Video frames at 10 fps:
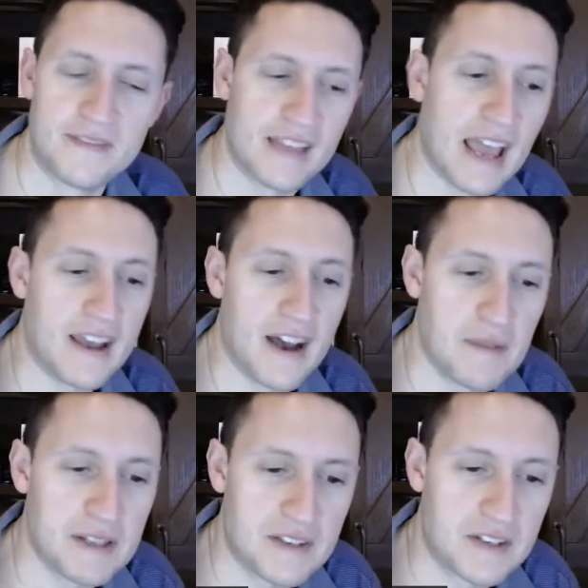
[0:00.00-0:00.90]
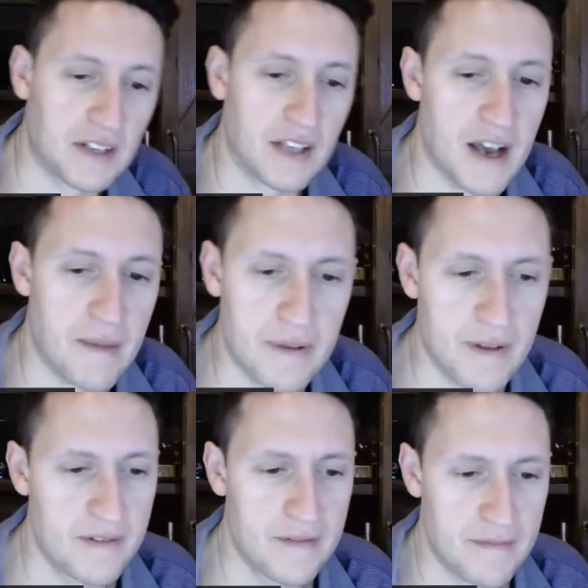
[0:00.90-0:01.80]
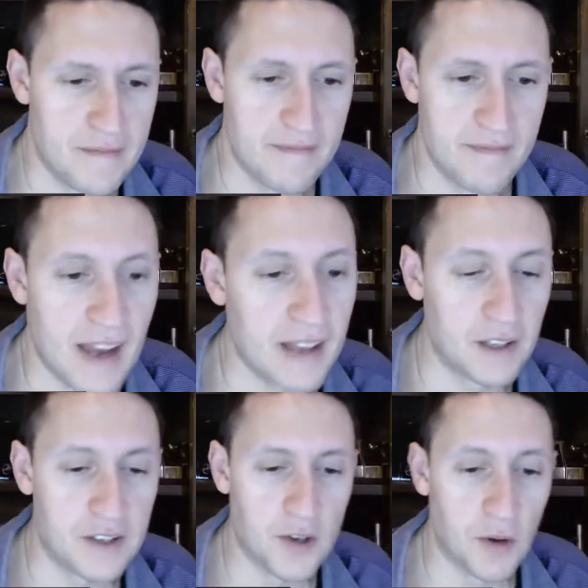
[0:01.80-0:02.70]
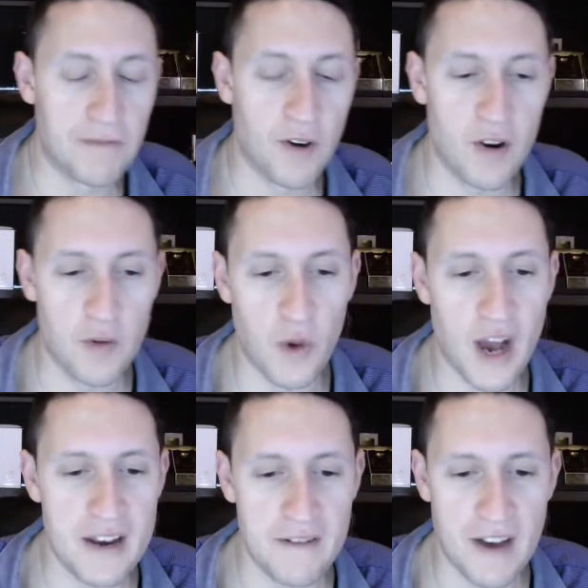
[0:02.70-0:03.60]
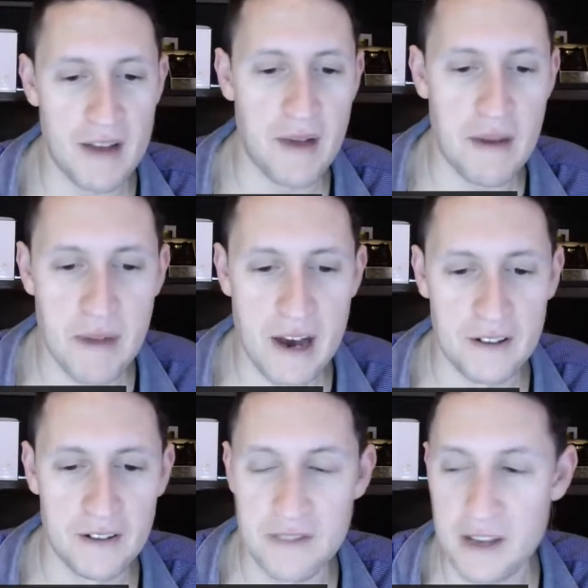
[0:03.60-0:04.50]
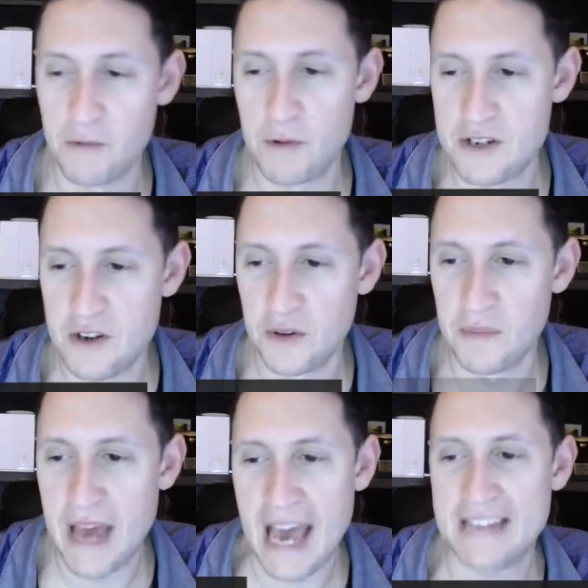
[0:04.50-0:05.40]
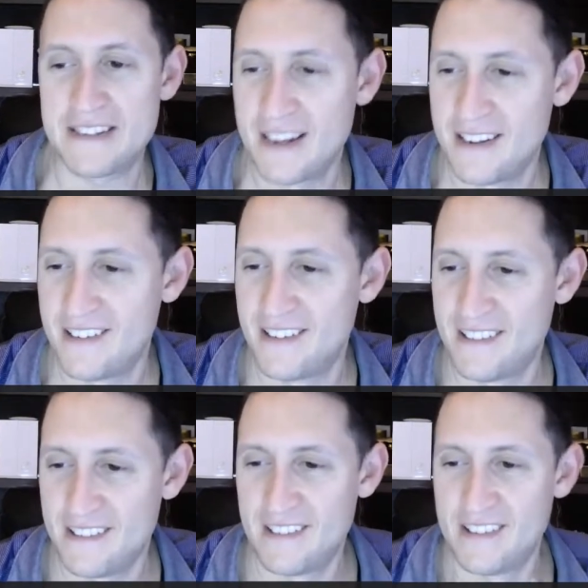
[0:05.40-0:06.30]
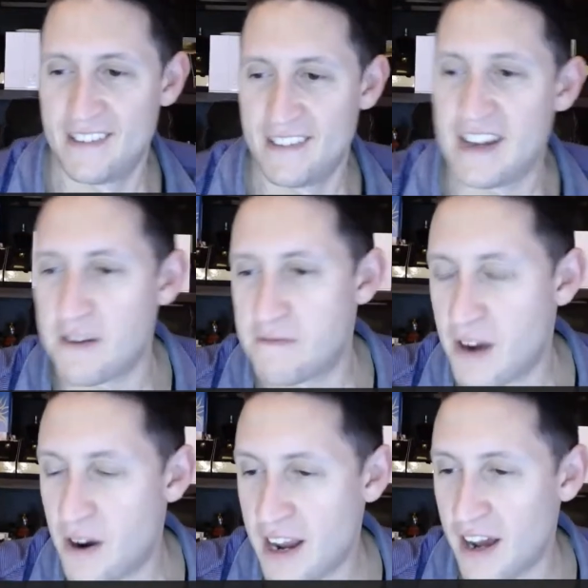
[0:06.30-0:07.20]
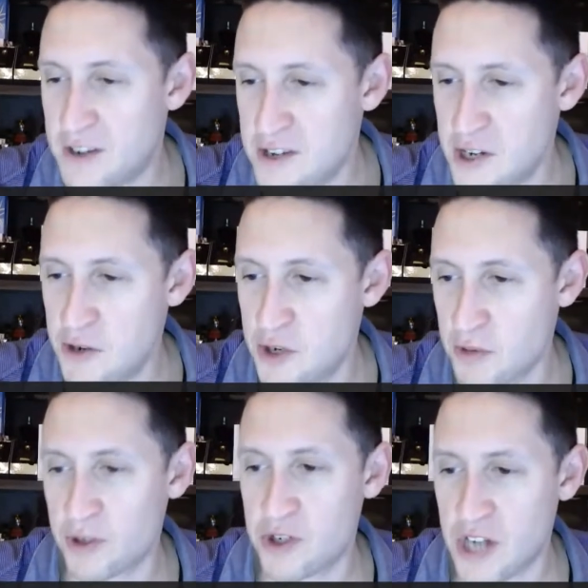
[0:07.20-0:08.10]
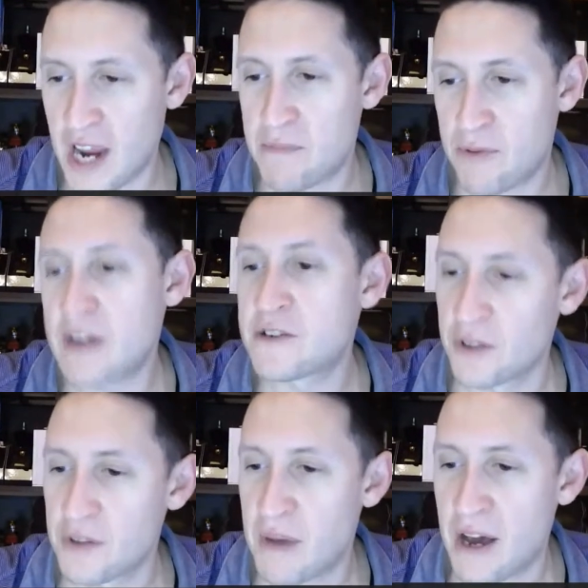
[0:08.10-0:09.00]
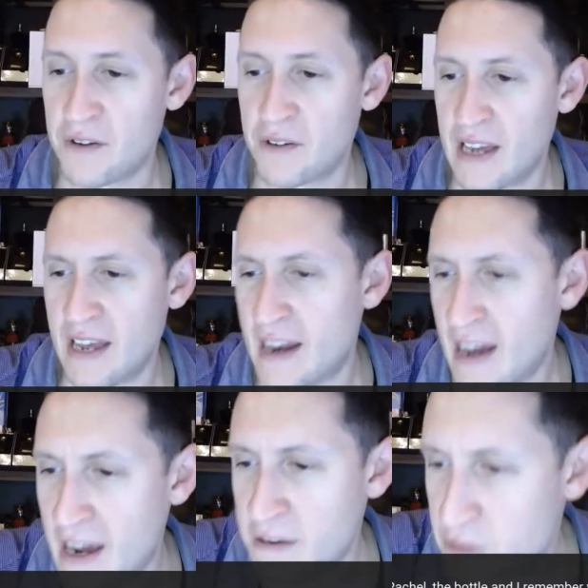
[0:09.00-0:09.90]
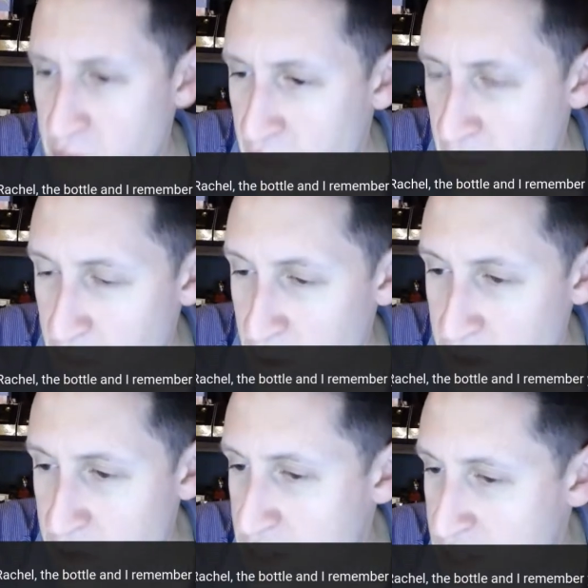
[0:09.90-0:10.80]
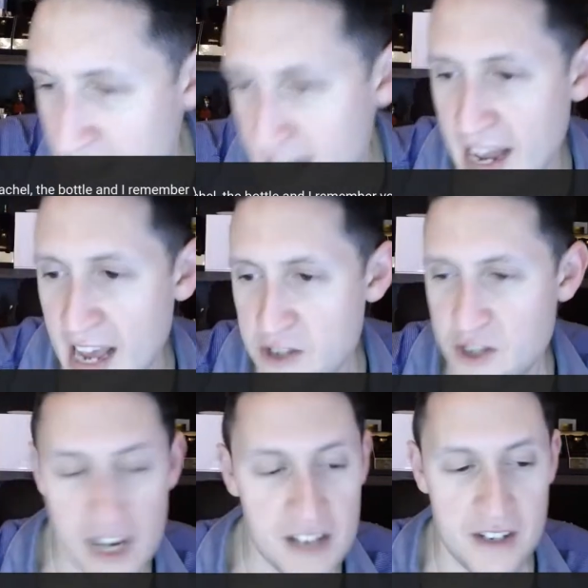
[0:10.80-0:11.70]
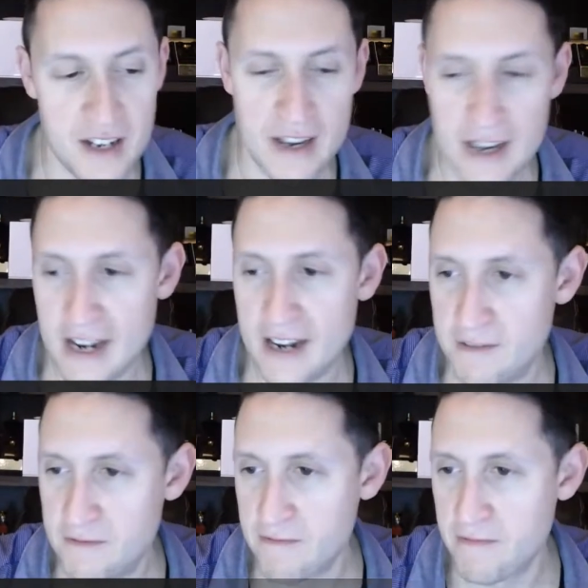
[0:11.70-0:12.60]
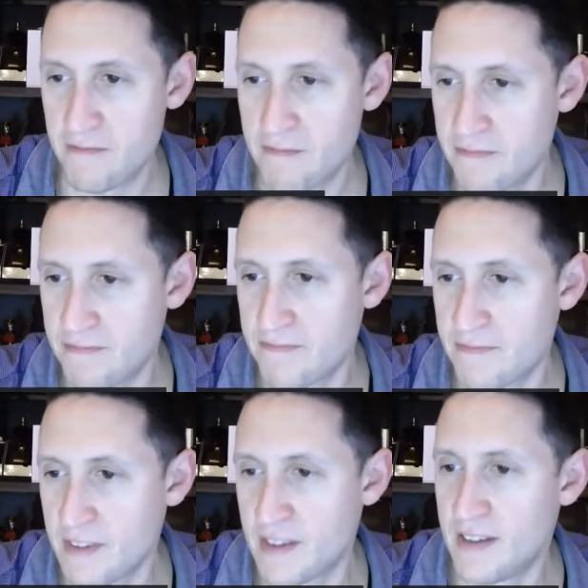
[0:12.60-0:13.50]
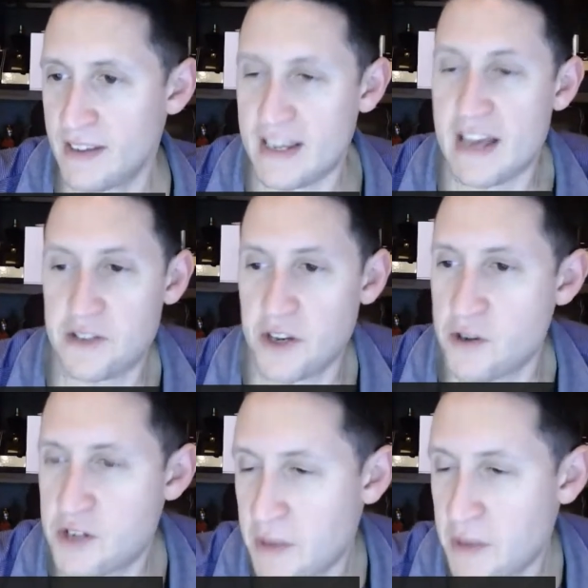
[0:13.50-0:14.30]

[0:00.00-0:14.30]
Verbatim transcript: That comment's still up. I looked so far and wide to find my bottle of the original bat. It had a very unusual shape, Rachel, the bottle, and I remember you said it had chestnut in it. Yes, news to